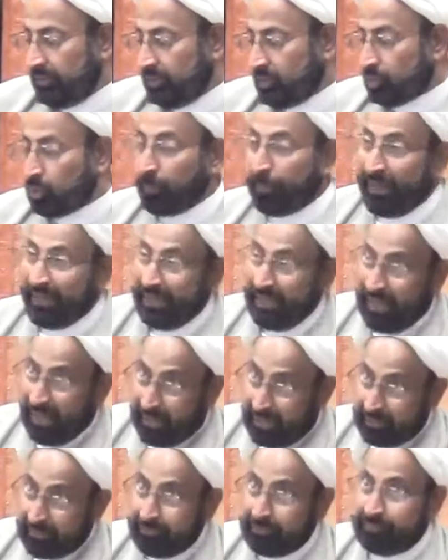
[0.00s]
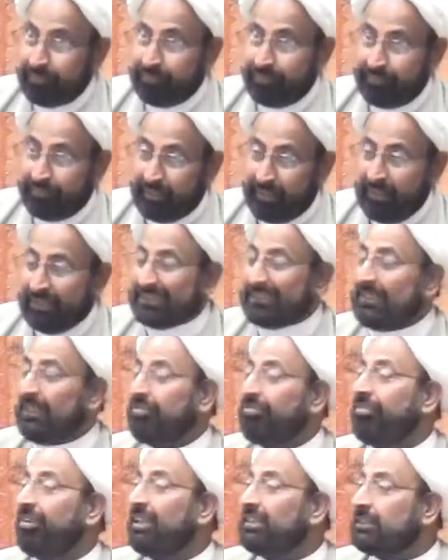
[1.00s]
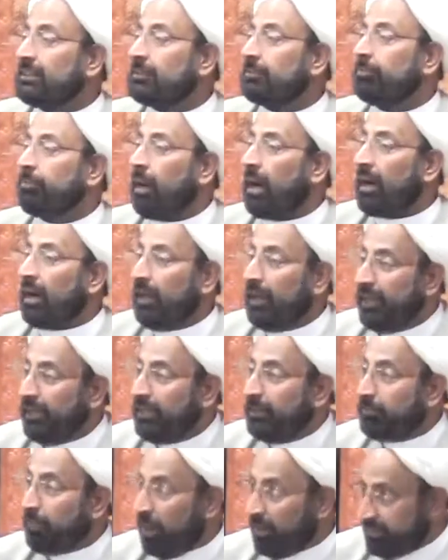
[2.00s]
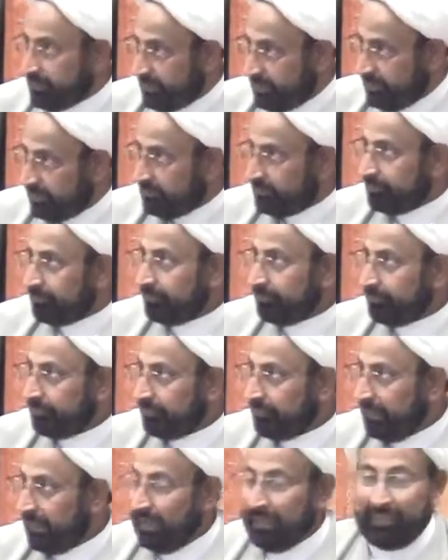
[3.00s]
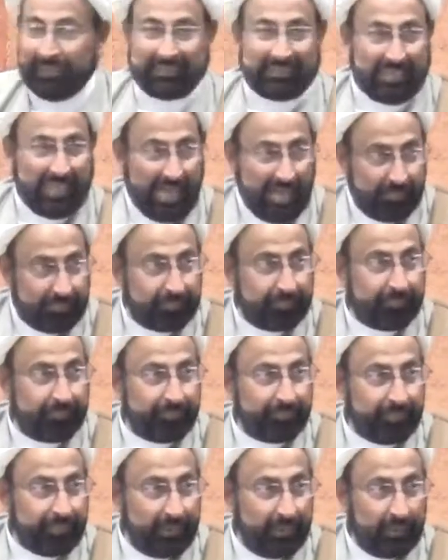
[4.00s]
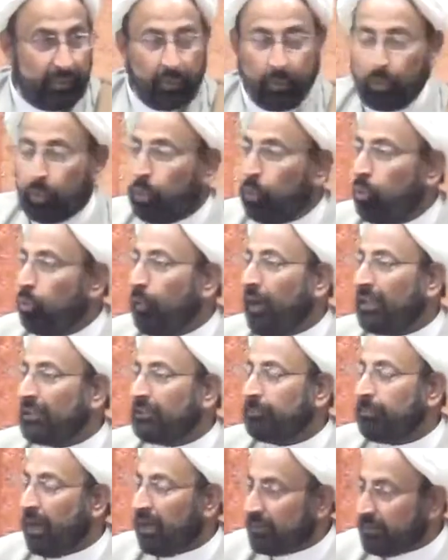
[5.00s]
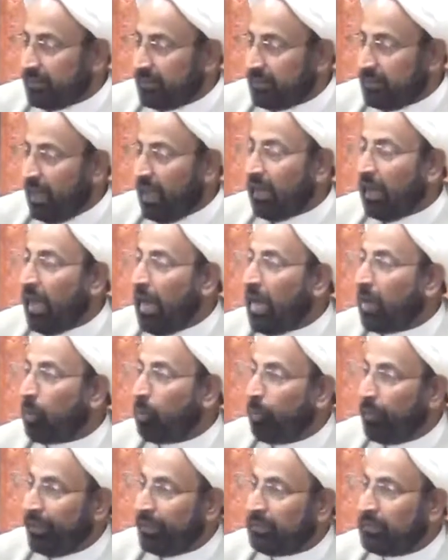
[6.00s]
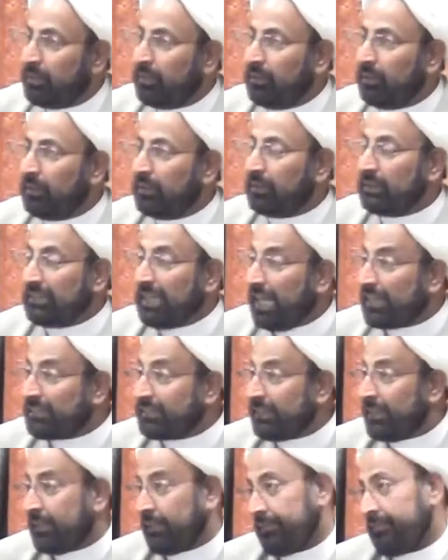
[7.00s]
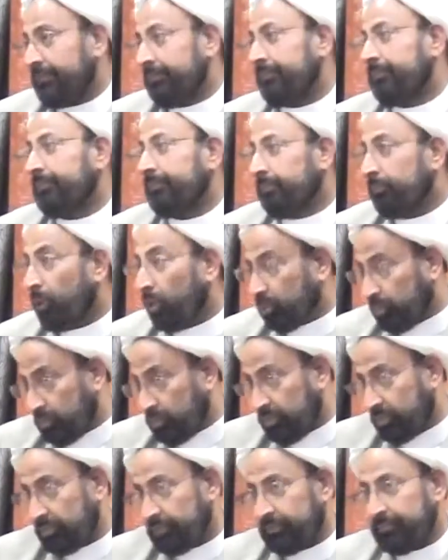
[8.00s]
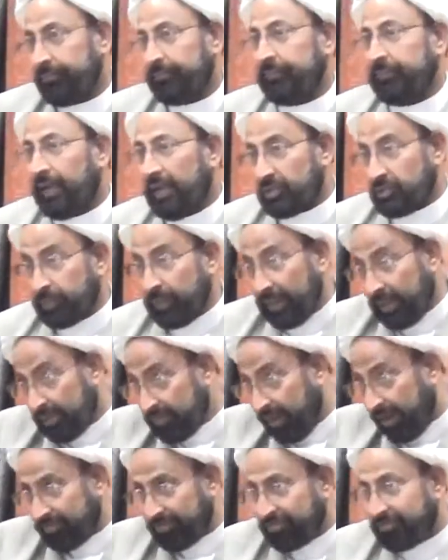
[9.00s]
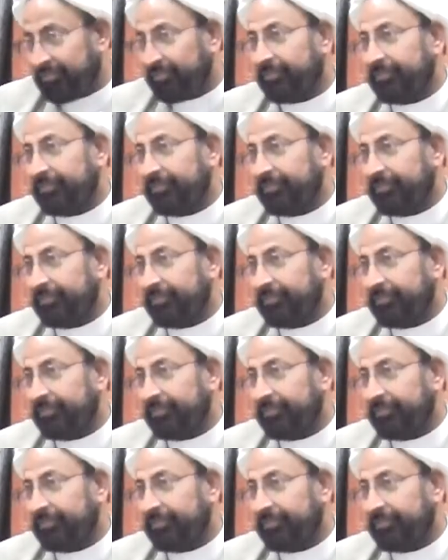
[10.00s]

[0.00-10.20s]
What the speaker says: Sumayya is the first lady martyr in Islam who was martyred along with Yasir, both husband and wife.